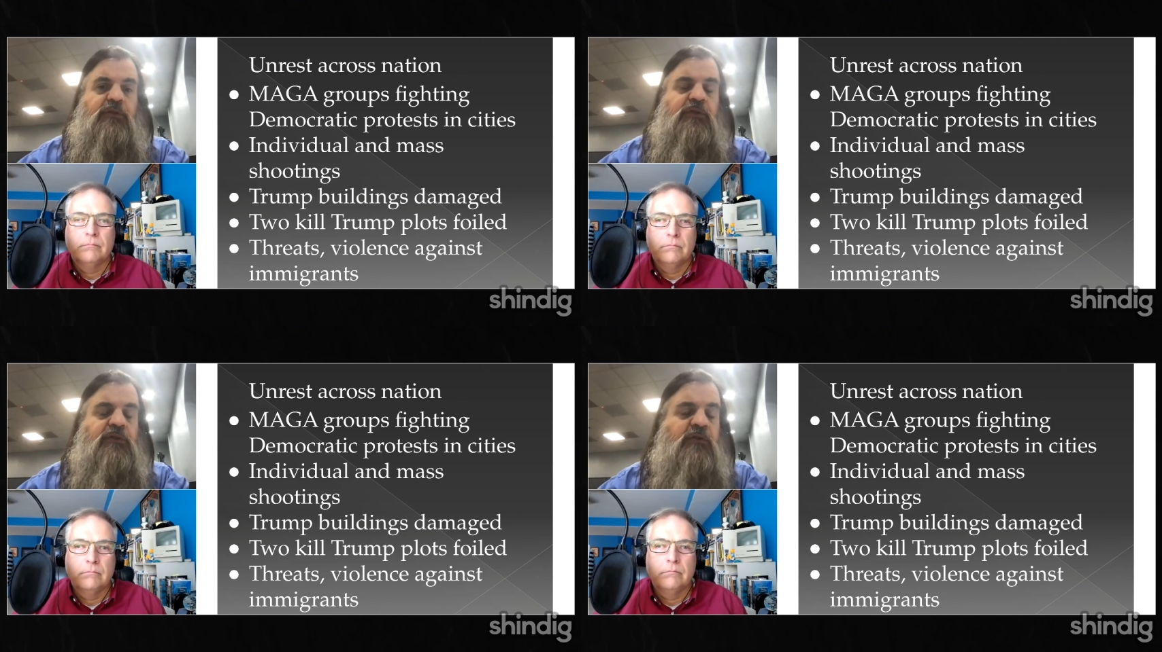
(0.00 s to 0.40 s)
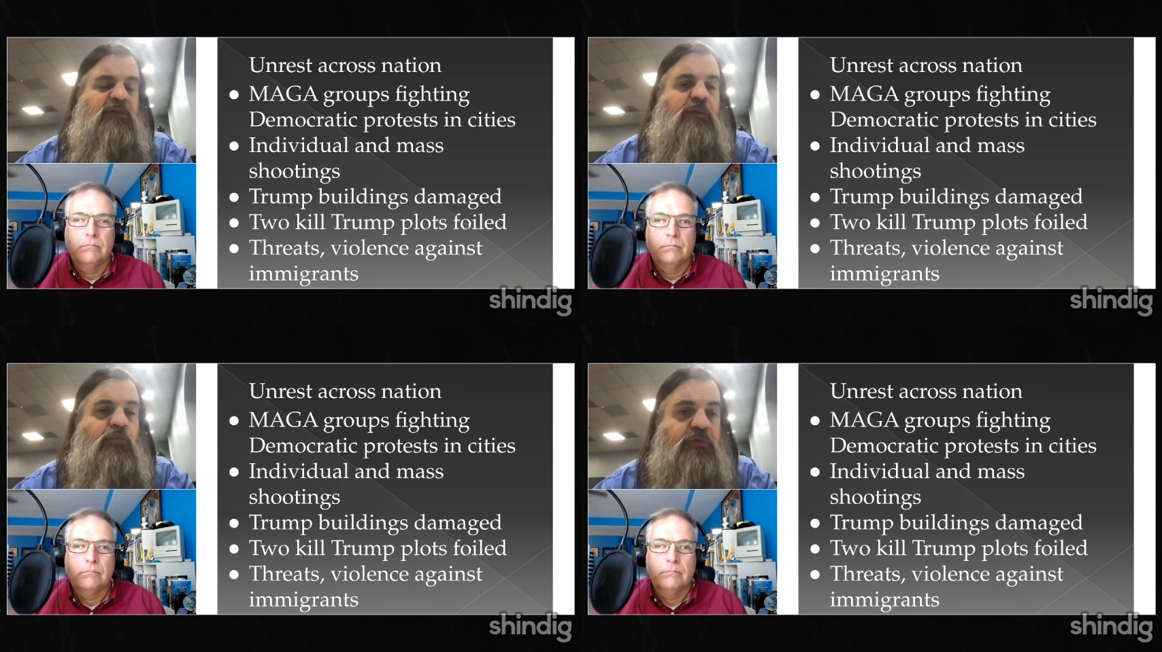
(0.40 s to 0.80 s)
Speaker 1: There are a
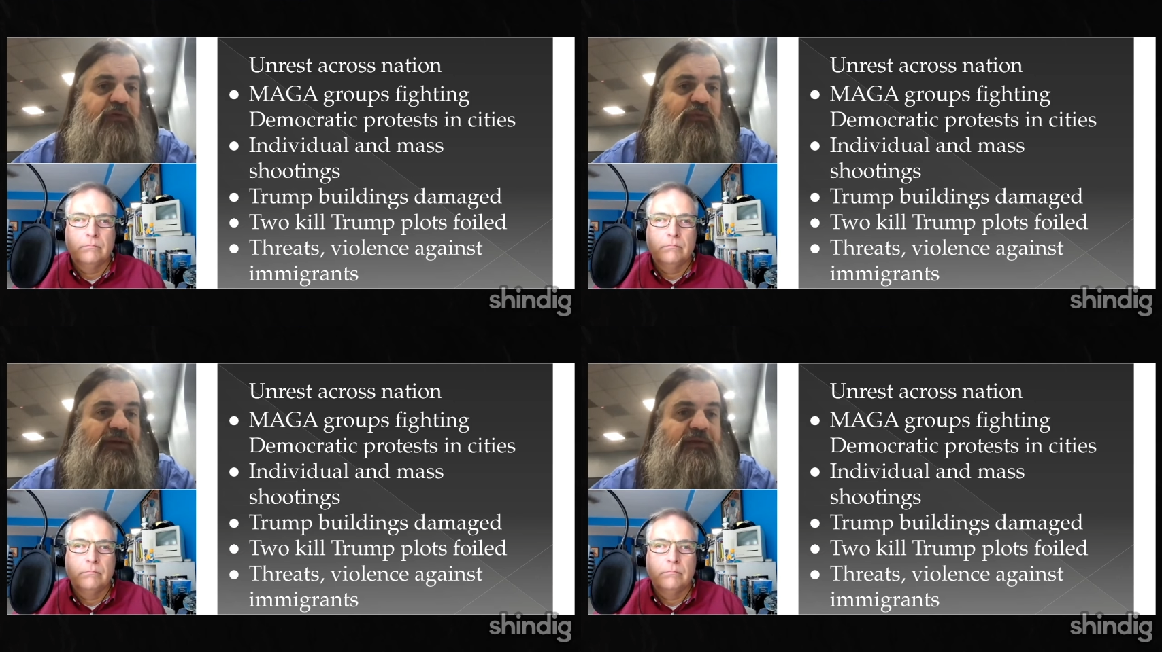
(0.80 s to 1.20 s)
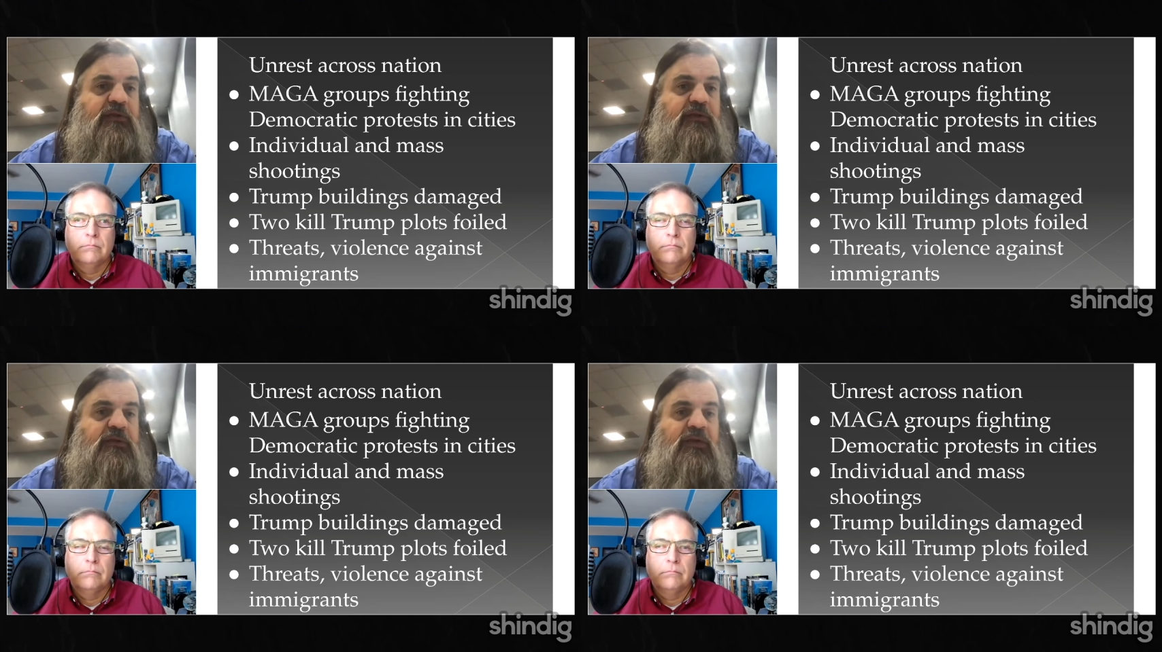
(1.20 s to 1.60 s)
lot more
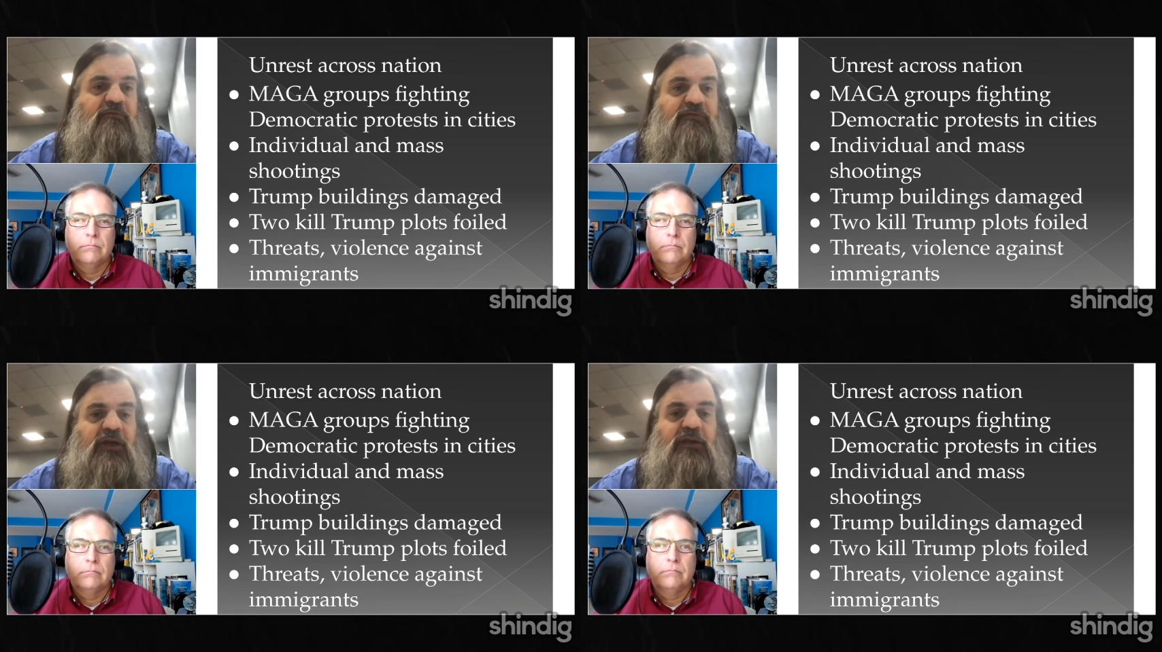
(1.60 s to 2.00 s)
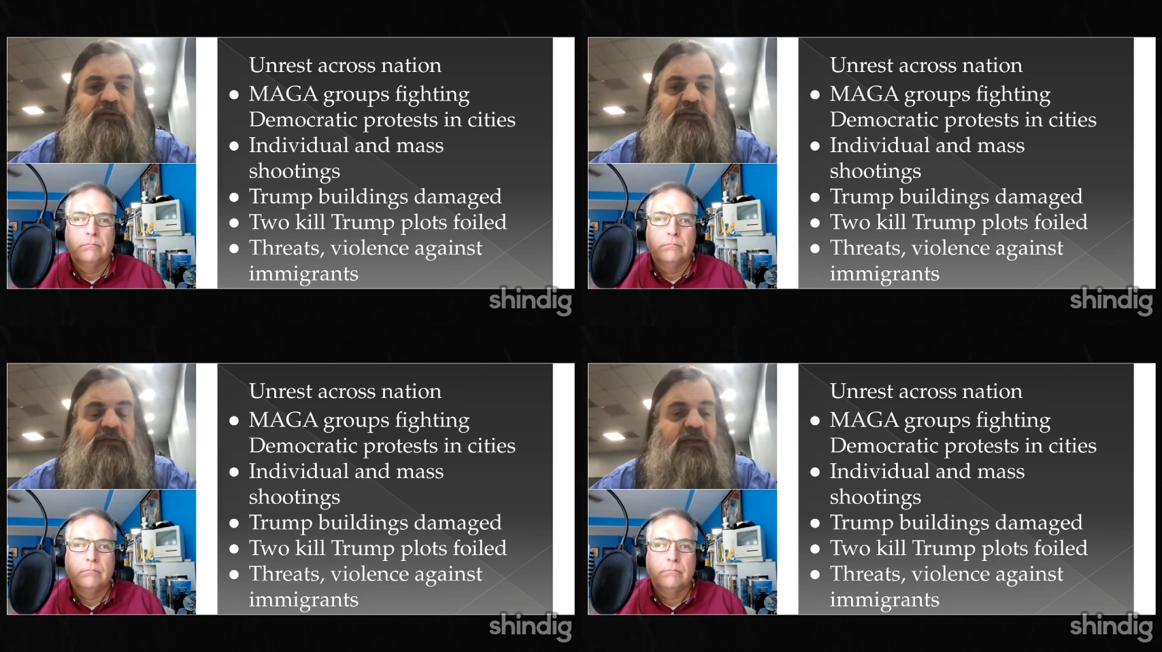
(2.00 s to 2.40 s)
threats and
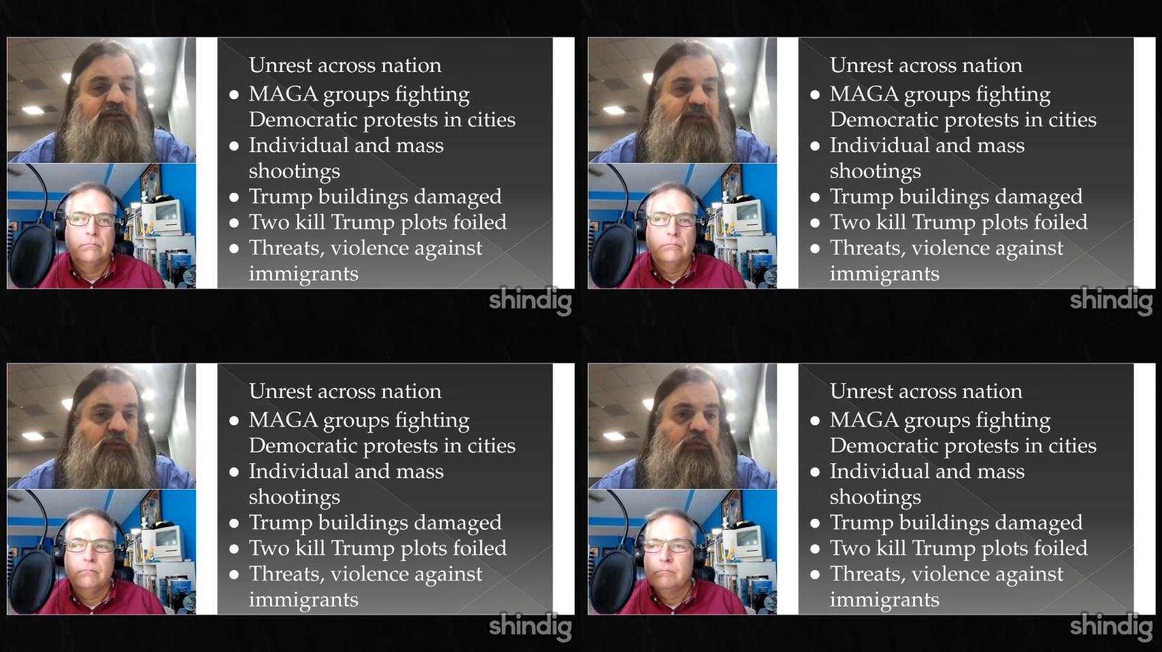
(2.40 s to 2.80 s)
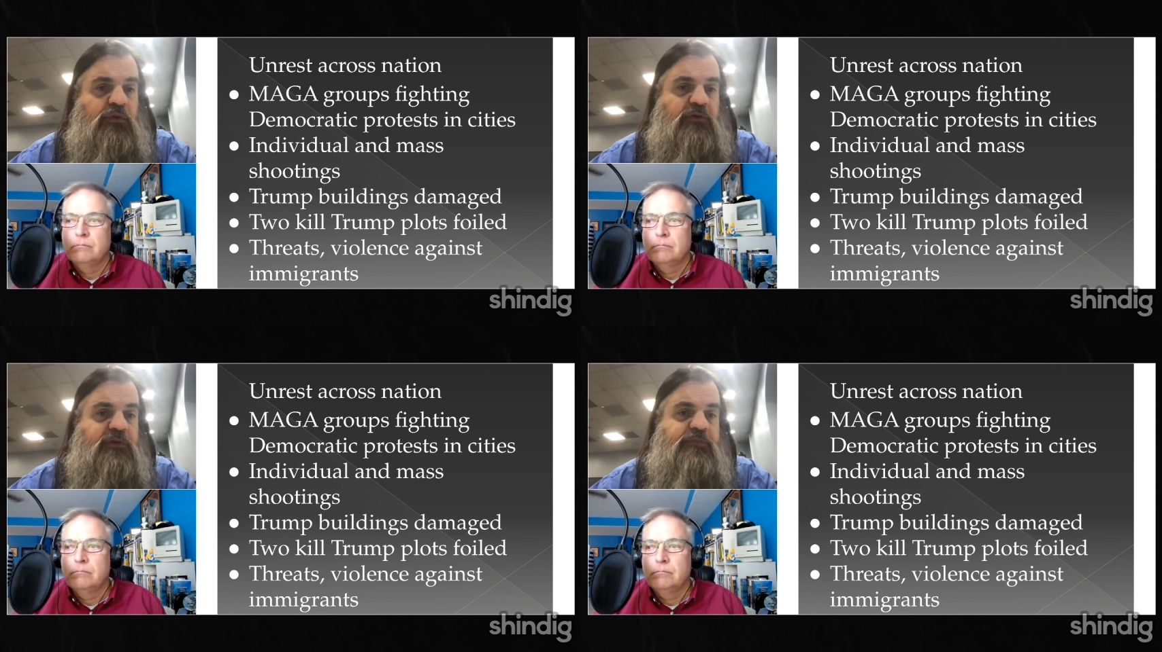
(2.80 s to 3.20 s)
violence against
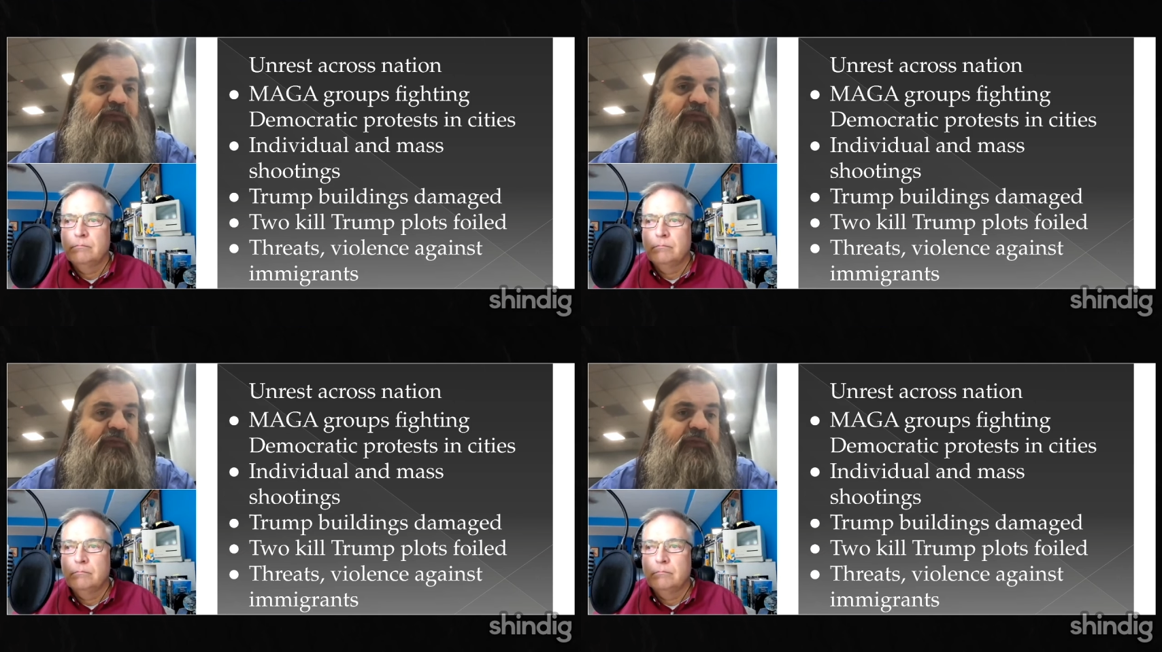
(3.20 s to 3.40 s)
immigrants,